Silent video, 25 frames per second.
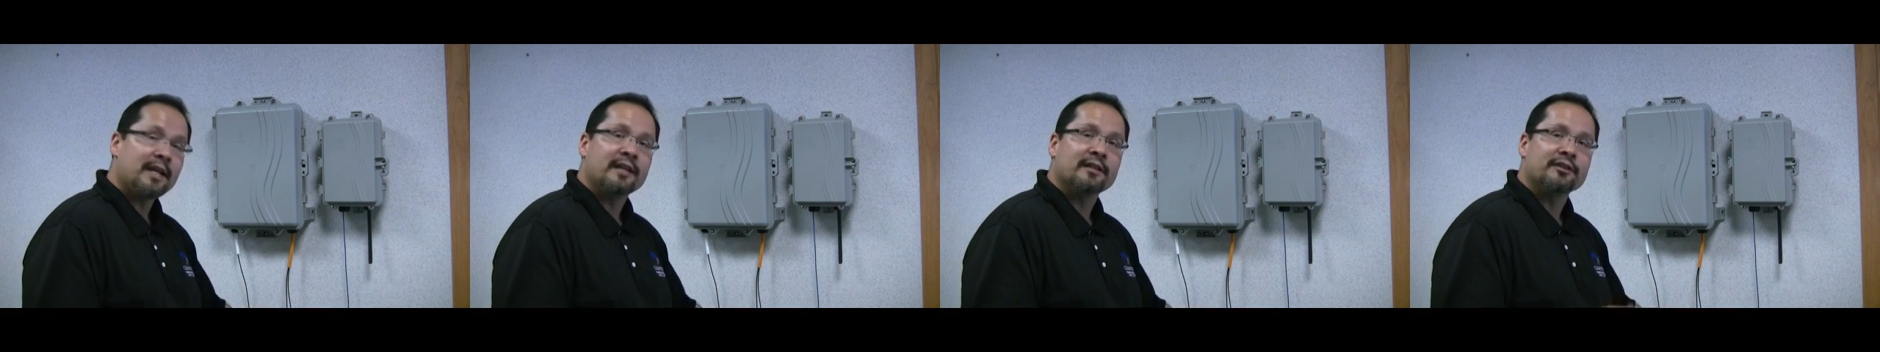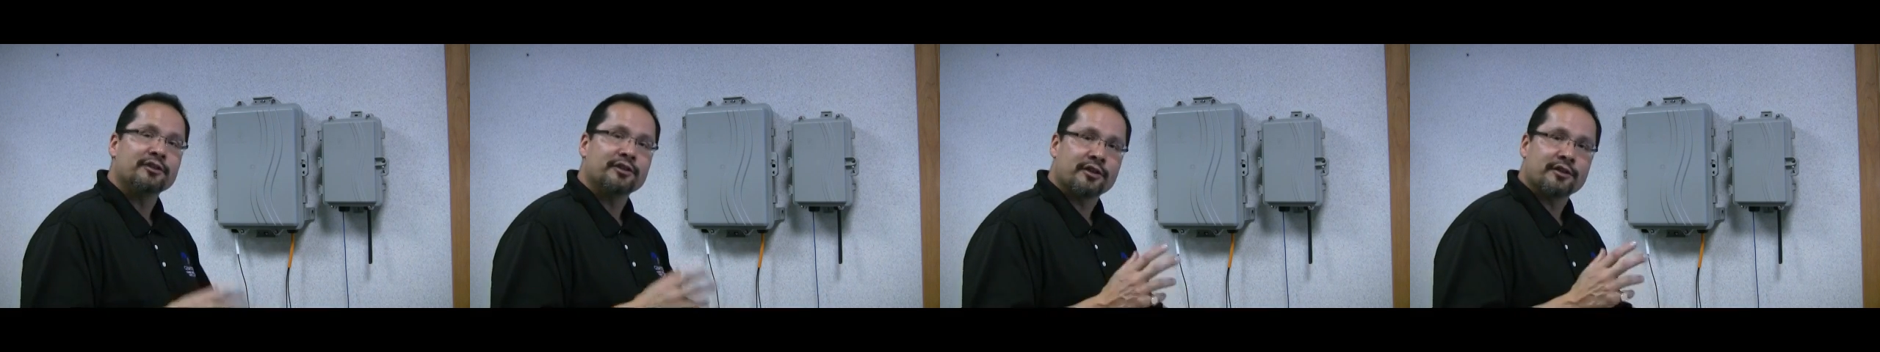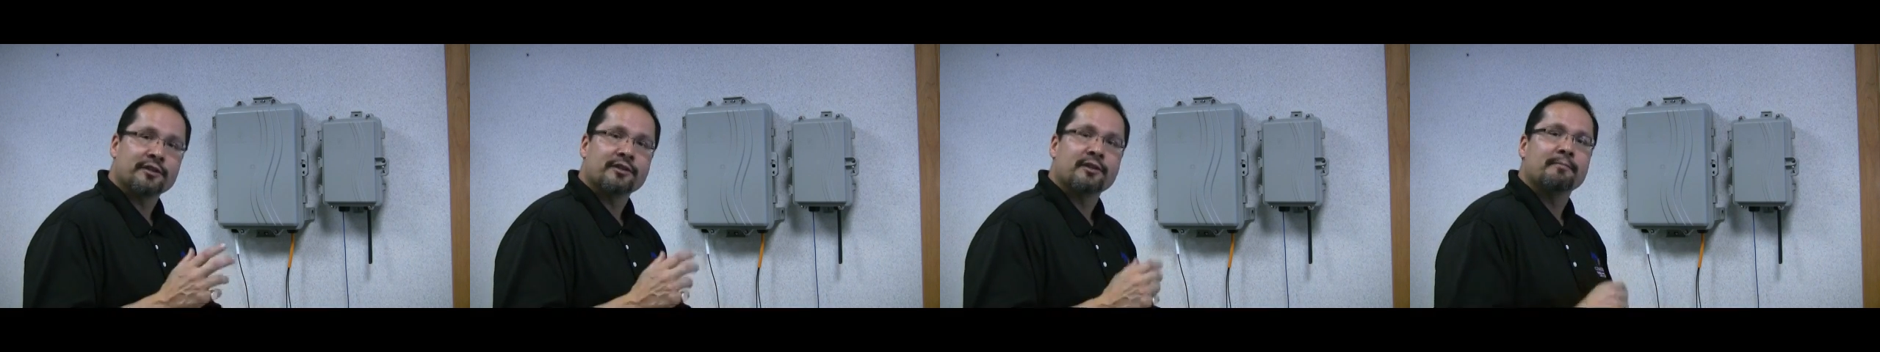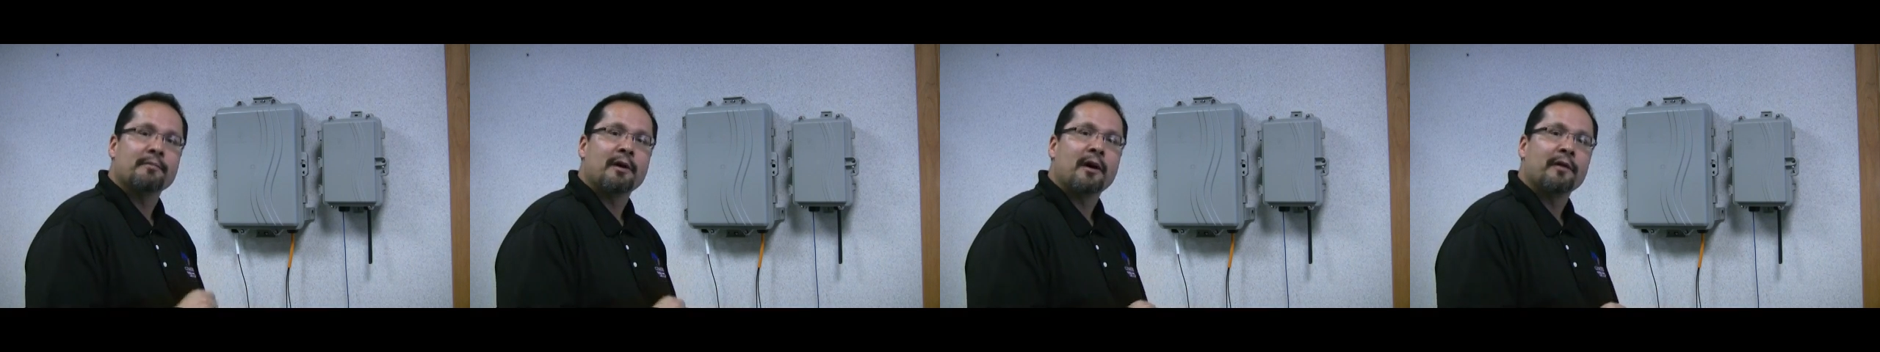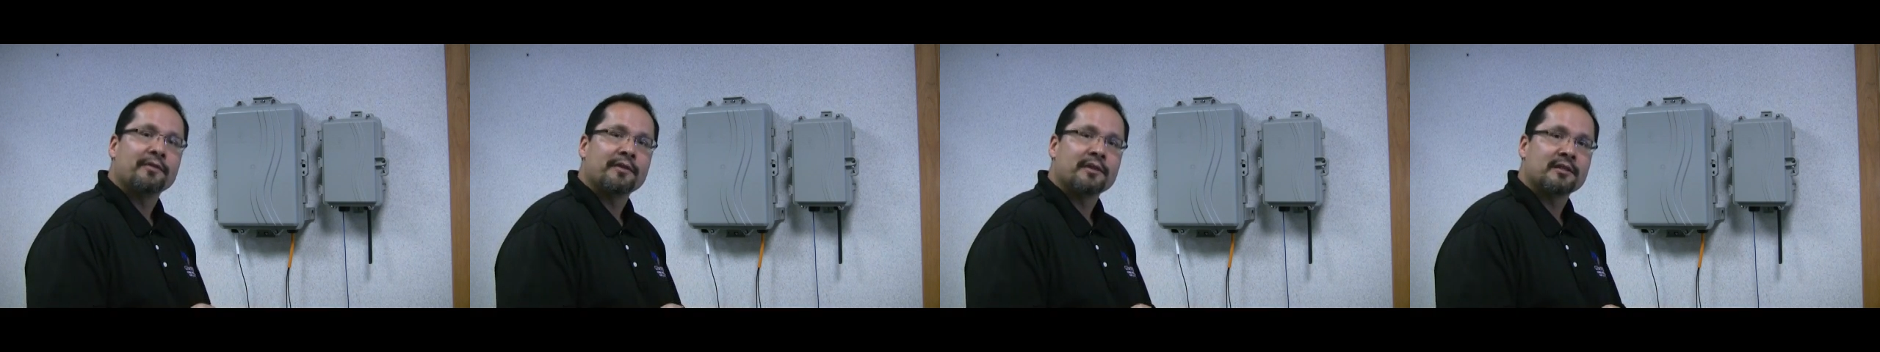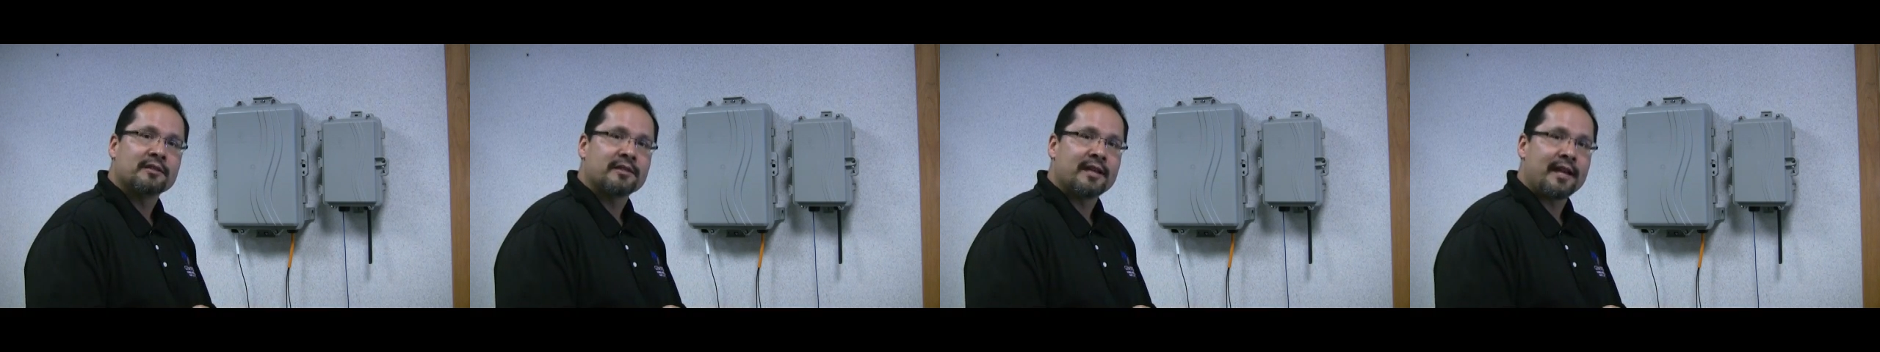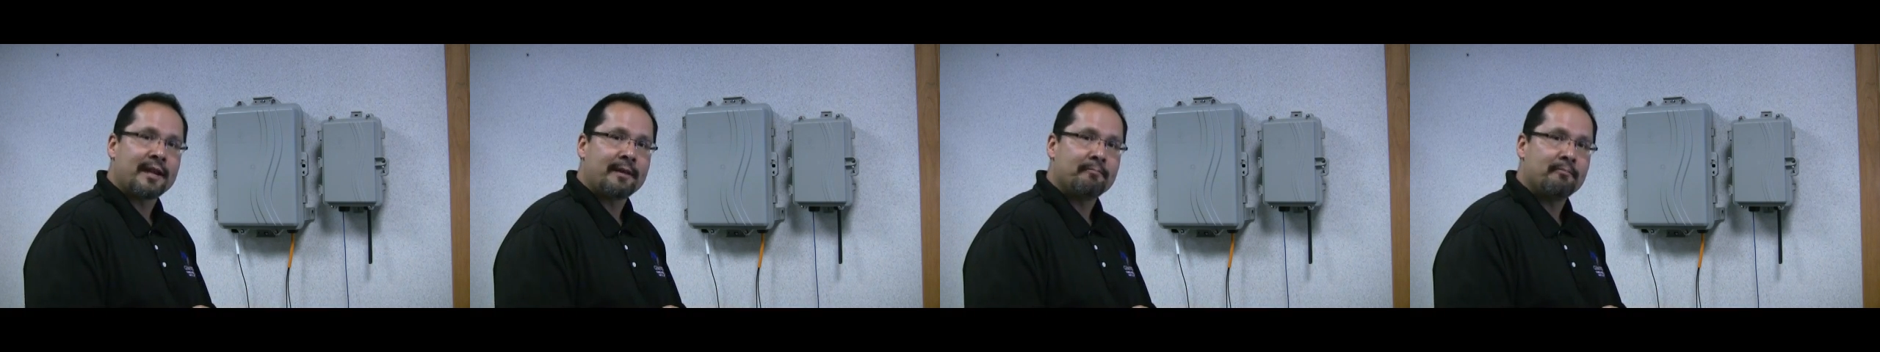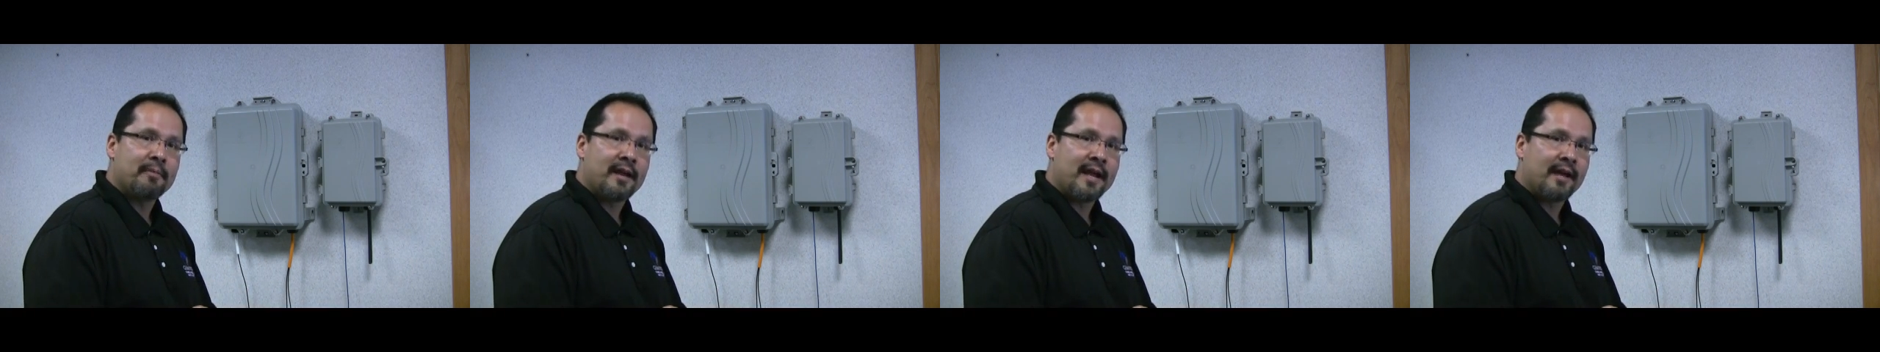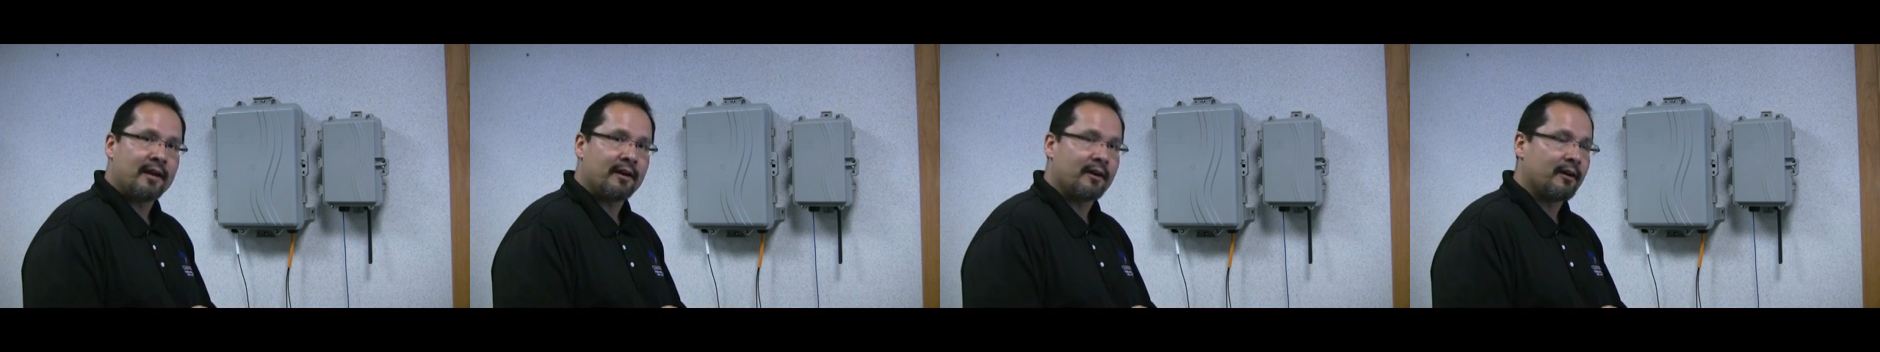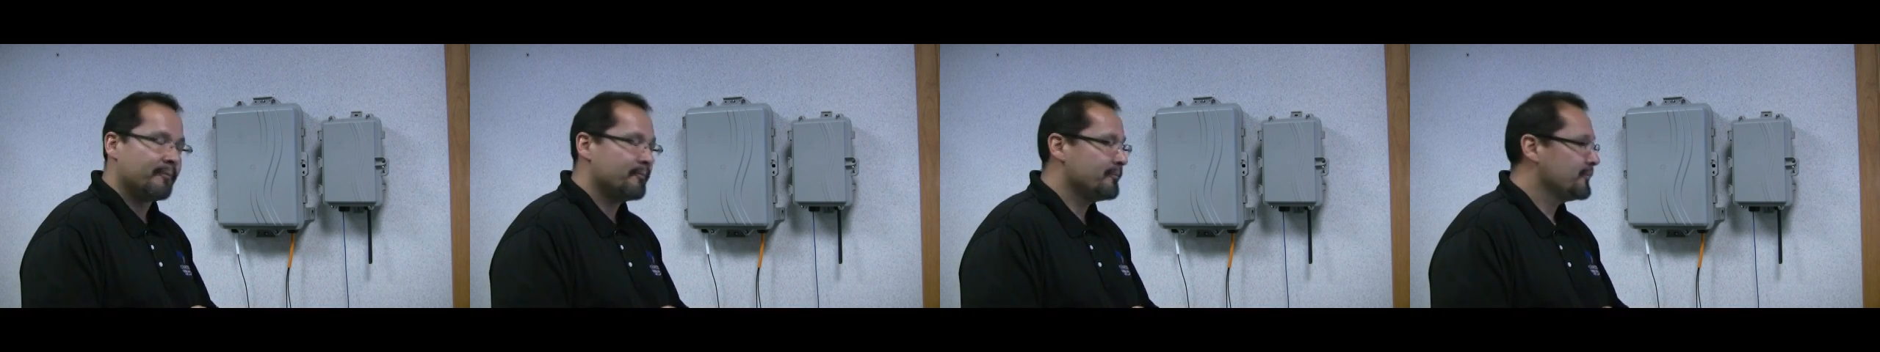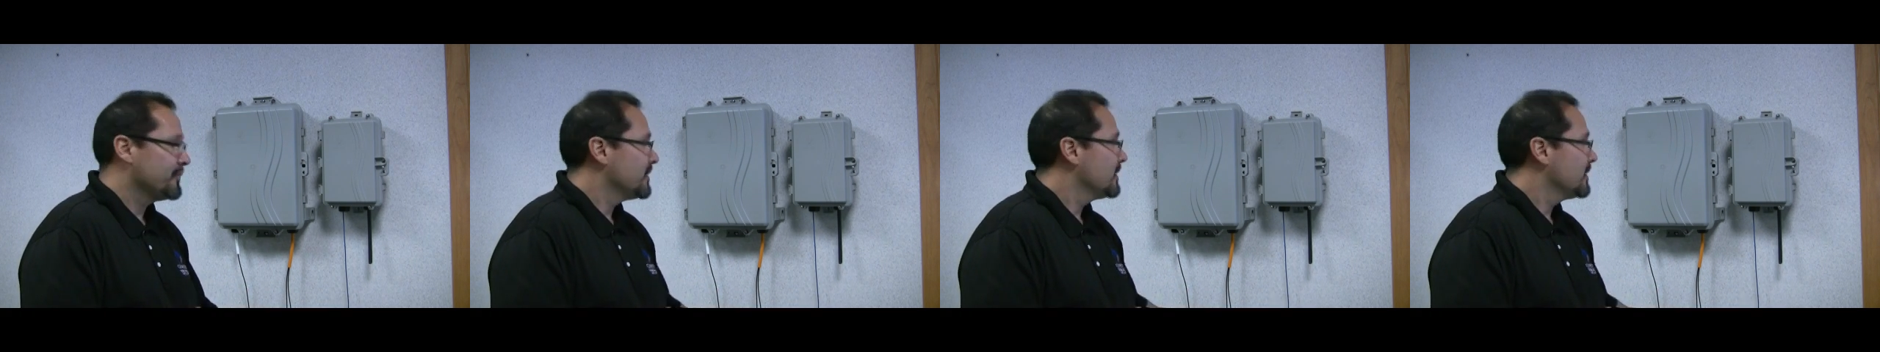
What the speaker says: in just about the same manner.